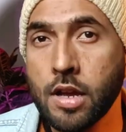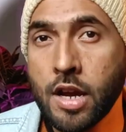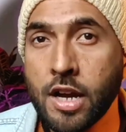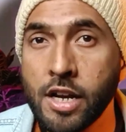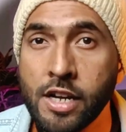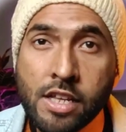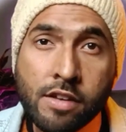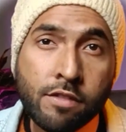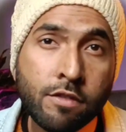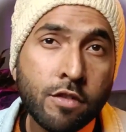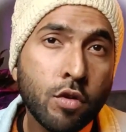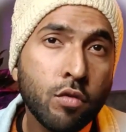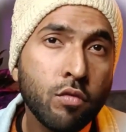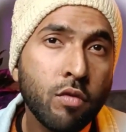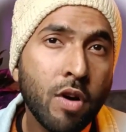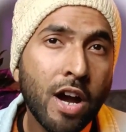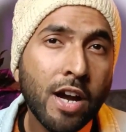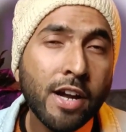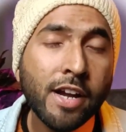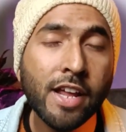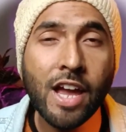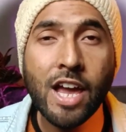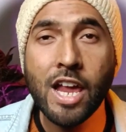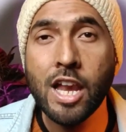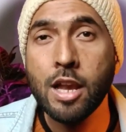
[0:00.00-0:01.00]
And if you
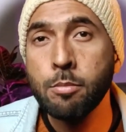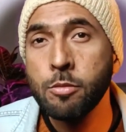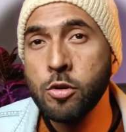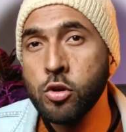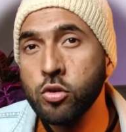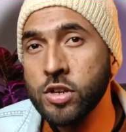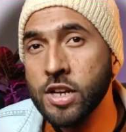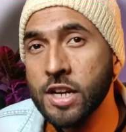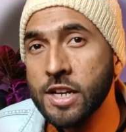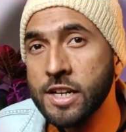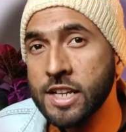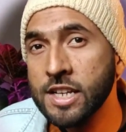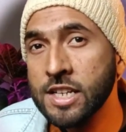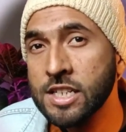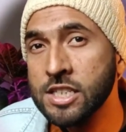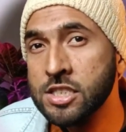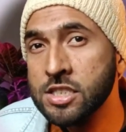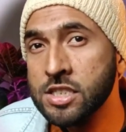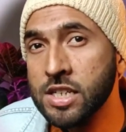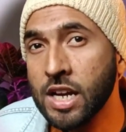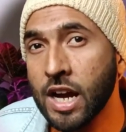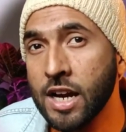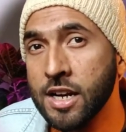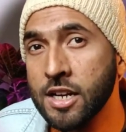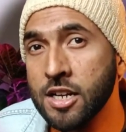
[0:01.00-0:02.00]
want help to getting
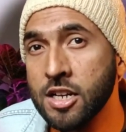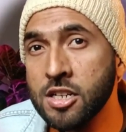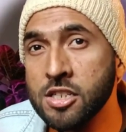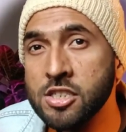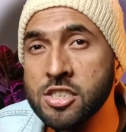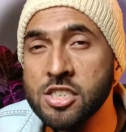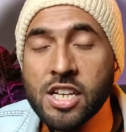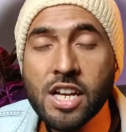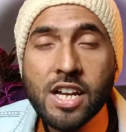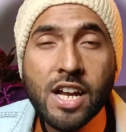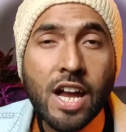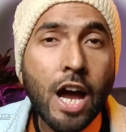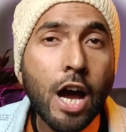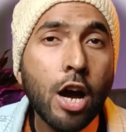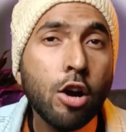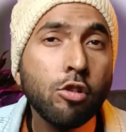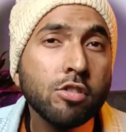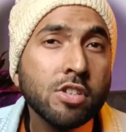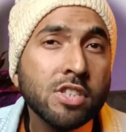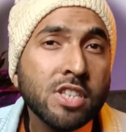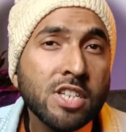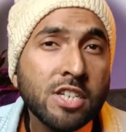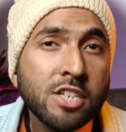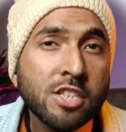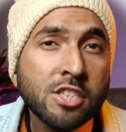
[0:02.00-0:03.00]
started, check
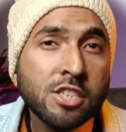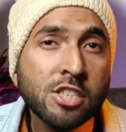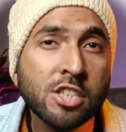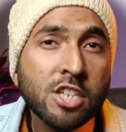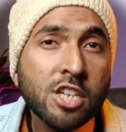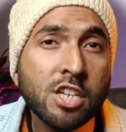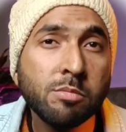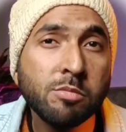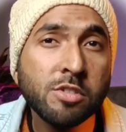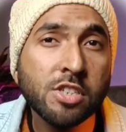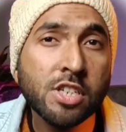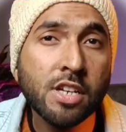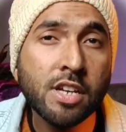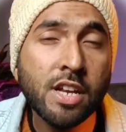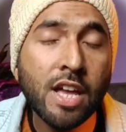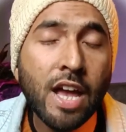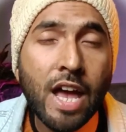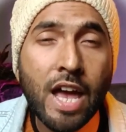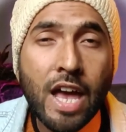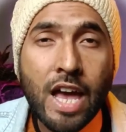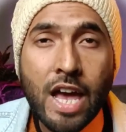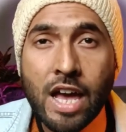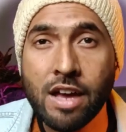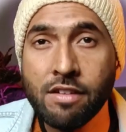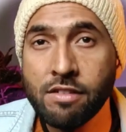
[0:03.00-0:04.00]
out the description.
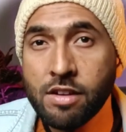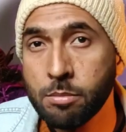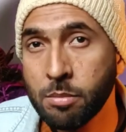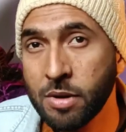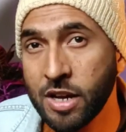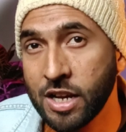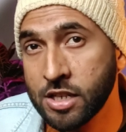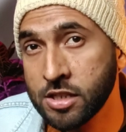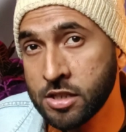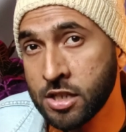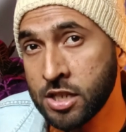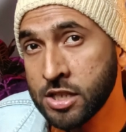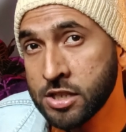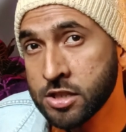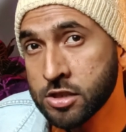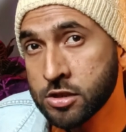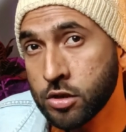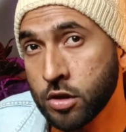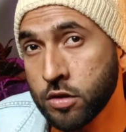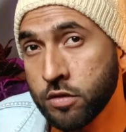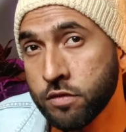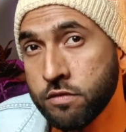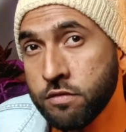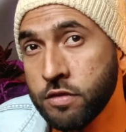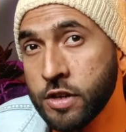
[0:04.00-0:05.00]
I have a playlist
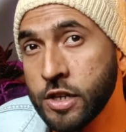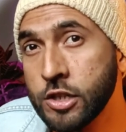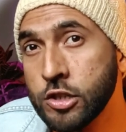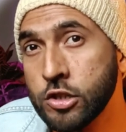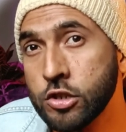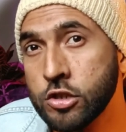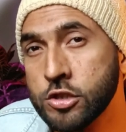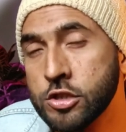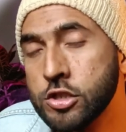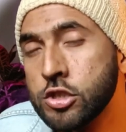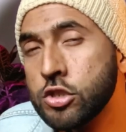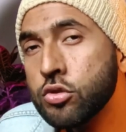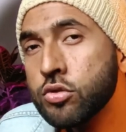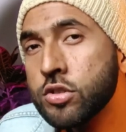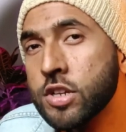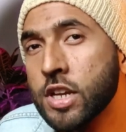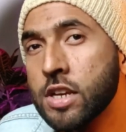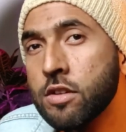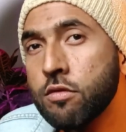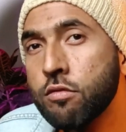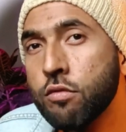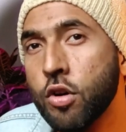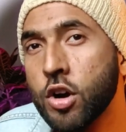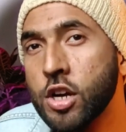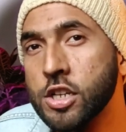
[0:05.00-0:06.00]
of videos you
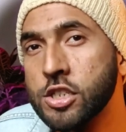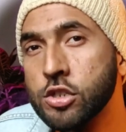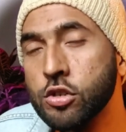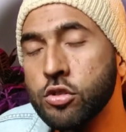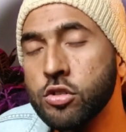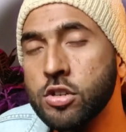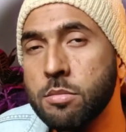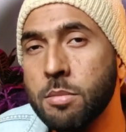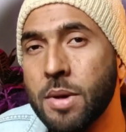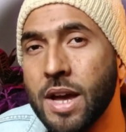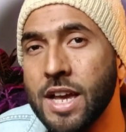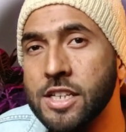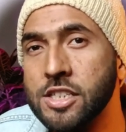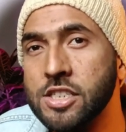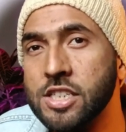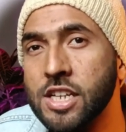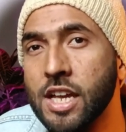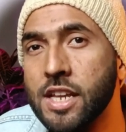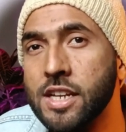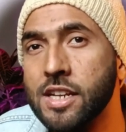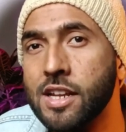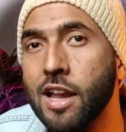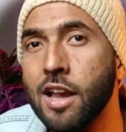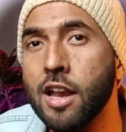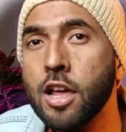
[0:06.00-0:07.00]
can watch on my
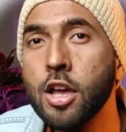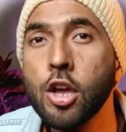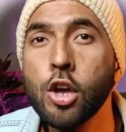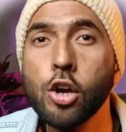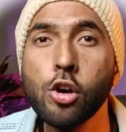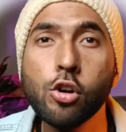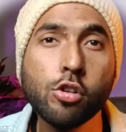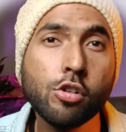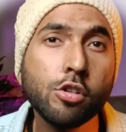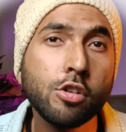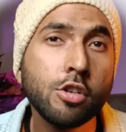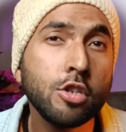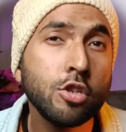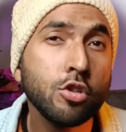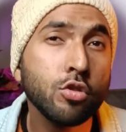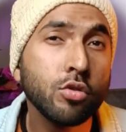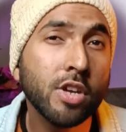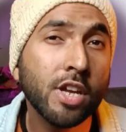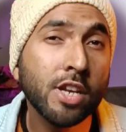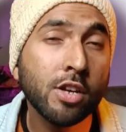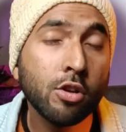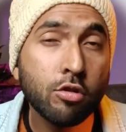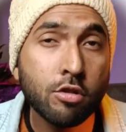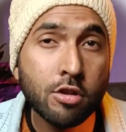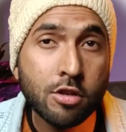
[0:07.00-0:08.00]
channel, or you
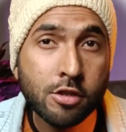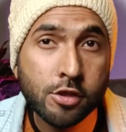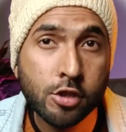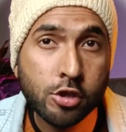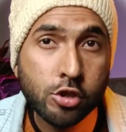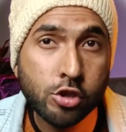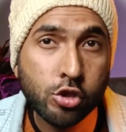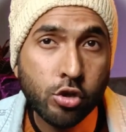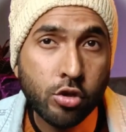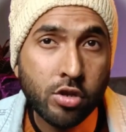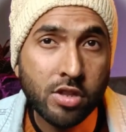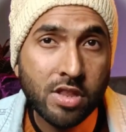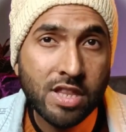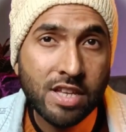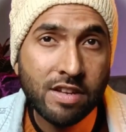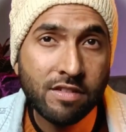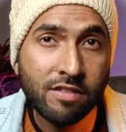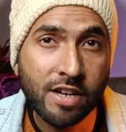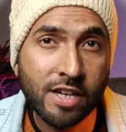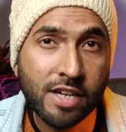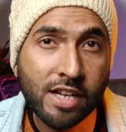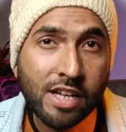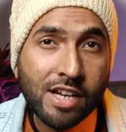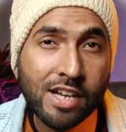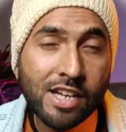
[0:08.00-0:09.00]
can also join the
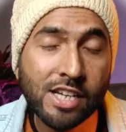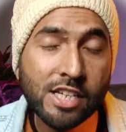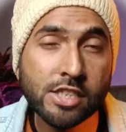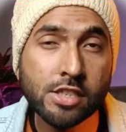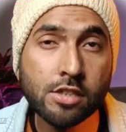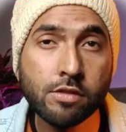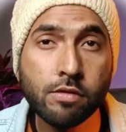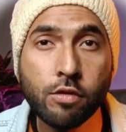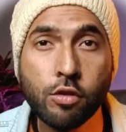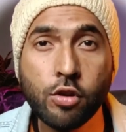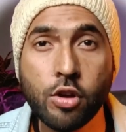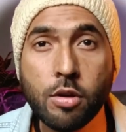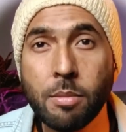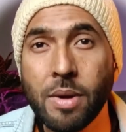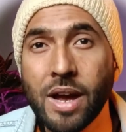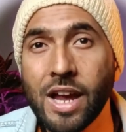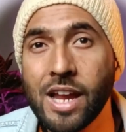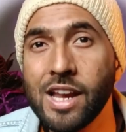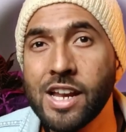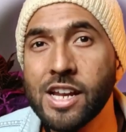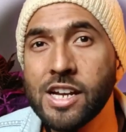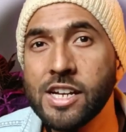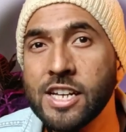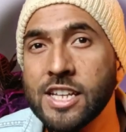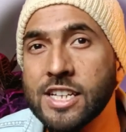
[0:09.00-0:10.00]
waiting list for my
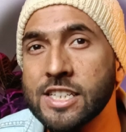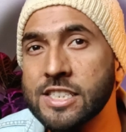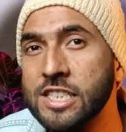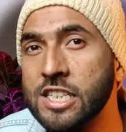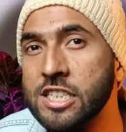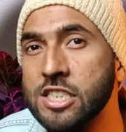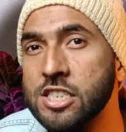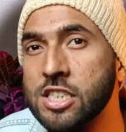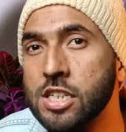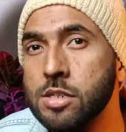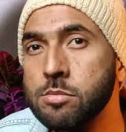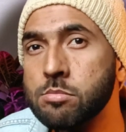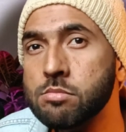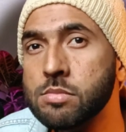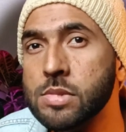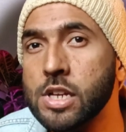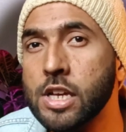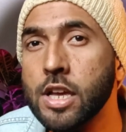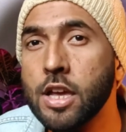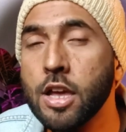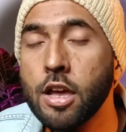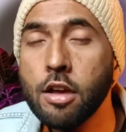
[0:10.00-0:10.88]
learning system